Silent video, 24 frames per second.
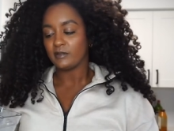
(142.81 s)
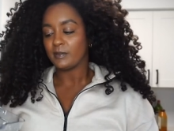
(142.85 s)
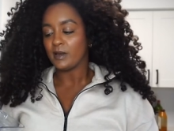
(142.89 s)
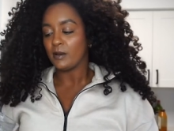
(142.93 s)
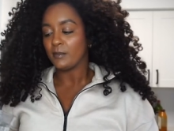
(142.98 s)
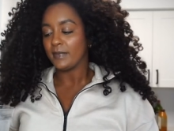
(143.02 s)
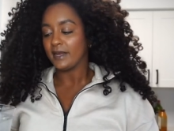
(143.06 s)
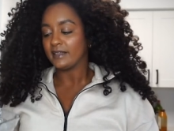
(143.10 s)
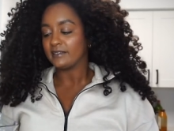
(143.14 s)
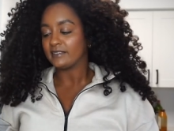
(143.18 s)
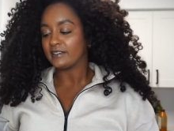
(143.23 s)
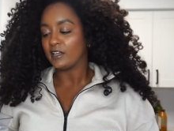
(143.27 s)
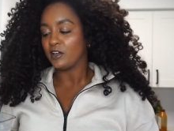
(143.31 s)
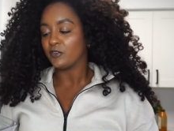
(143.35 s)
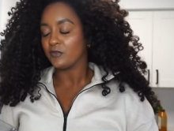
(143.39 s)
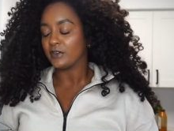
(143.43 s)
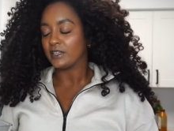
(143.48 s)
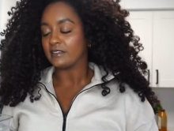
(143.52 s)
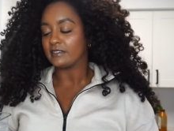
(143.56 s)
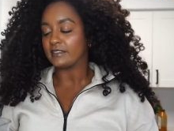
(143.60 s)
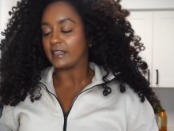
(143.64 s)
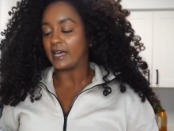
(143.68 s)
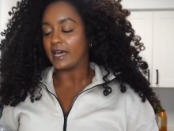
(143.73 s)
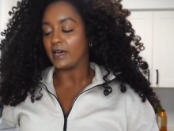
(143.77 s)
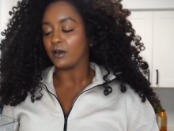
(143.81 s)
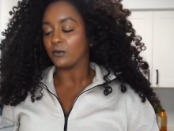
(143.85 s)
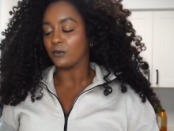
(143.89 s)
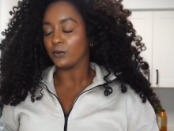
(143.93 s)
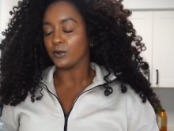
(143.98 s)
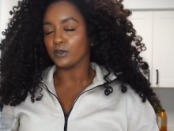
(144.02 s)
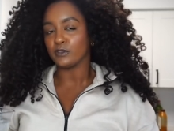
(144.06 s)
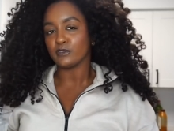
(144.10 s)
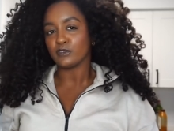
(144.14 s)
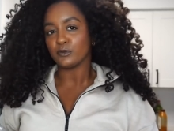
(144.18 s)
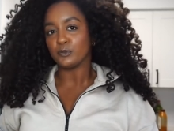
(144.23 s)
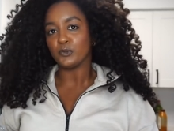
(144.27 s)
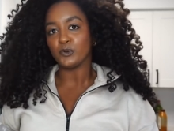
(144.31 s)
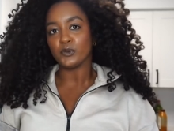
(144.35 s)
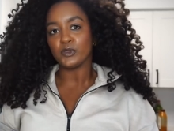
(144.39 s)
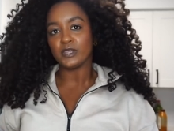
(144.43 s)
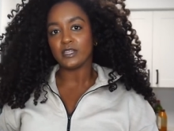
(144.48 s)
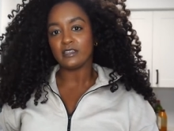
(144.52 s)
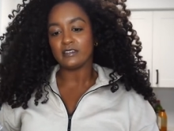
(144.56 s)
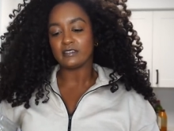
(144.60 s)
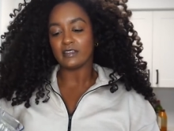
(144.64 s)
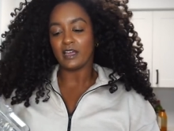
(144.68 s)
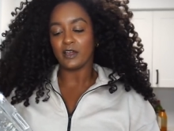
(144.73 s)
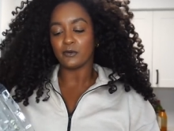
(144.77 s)
About myself is that with
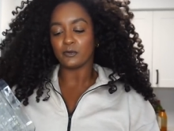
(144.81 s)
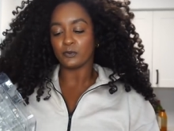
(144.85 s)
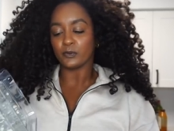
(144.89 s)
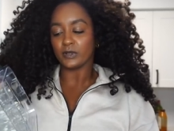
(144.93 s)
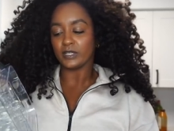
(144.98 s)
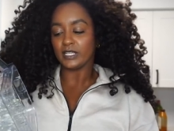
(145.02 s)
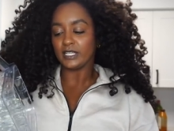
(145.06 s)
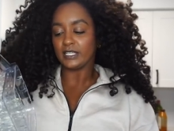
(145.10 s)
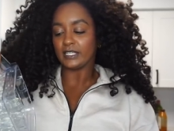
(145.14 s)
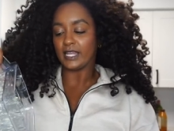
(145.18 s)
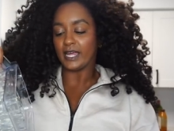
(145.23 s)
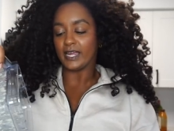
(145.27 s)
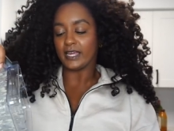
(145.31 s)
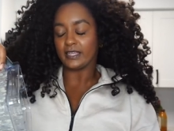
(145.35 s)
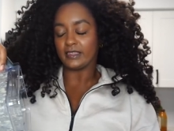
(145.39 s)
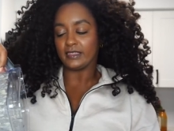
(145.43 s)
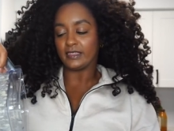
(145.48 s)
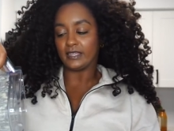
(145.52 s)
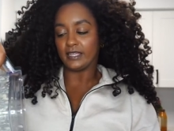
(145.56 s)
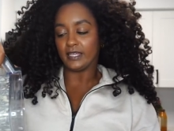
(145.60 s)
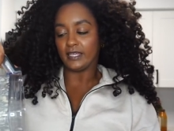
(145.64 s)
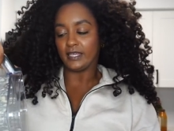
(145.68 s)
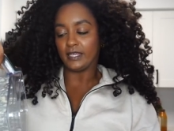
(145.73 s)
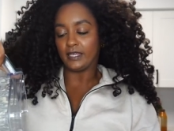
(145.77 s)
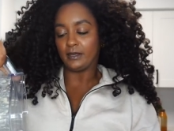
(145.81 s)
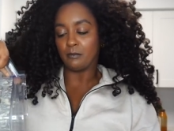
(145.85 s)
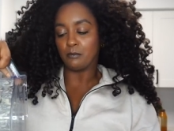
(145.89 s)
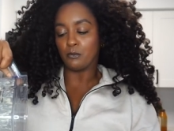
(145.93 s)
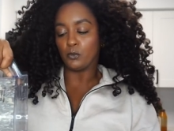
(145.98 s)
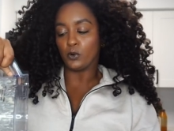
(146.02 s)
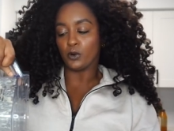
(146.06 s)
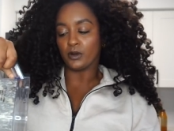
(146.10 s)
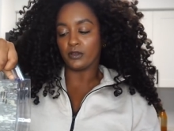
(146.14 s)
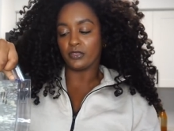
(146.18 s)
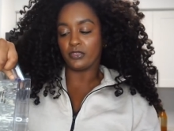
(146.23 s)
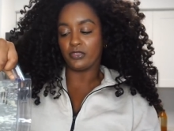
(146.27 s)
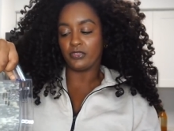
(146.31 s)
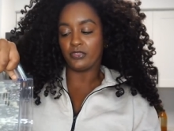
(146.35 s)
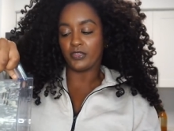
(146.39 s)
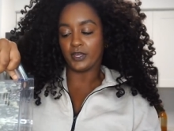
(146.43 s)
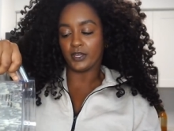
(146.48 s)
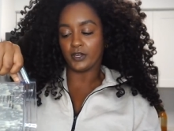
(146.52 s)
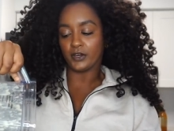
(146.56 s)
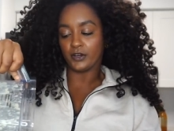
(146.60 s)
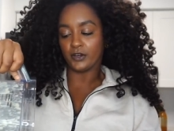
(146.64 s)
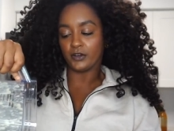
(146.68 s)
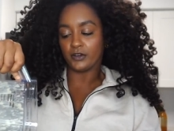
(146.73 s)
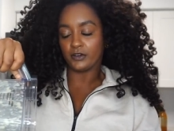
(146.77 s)
smoothies, I really like the more
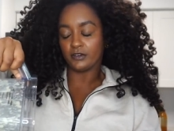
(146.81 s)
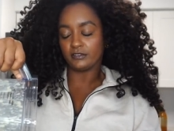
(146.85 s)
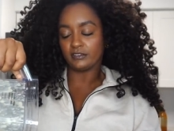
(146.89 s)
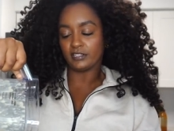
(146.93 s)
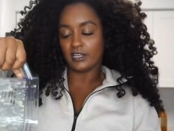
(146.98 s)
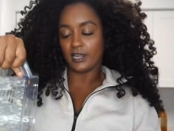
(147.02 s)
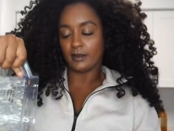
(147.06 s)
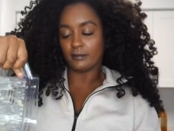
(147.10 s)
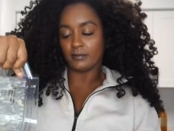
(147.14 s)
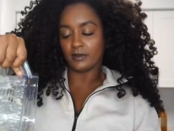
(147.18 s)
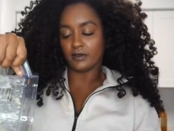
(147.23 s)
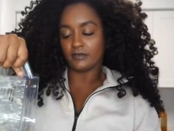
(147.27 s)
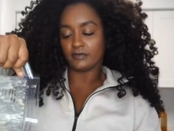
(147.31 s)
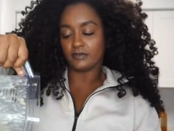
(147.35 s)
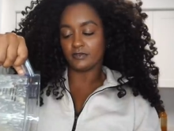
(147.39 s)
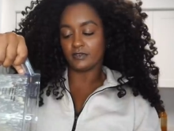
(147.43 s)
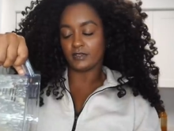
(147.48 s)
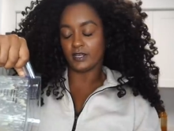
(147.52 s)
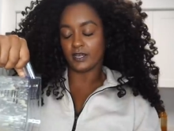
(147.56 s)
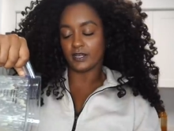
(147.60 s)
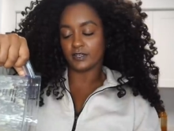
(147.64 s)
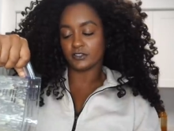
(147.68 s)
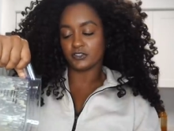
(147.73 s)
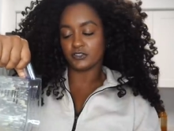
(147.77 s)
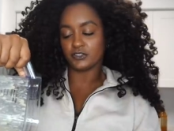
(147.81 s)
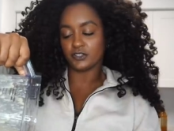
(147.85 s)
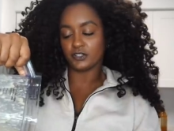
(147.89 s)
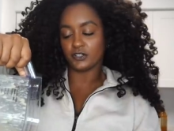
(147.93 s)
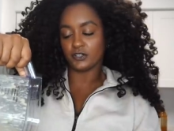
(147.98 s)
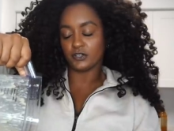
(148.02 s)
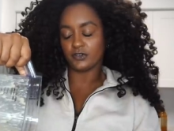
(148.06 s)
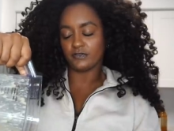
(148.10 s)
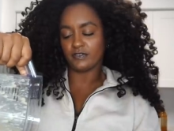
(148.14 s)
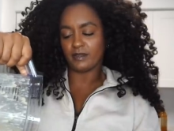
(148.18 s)
thicker type of texture,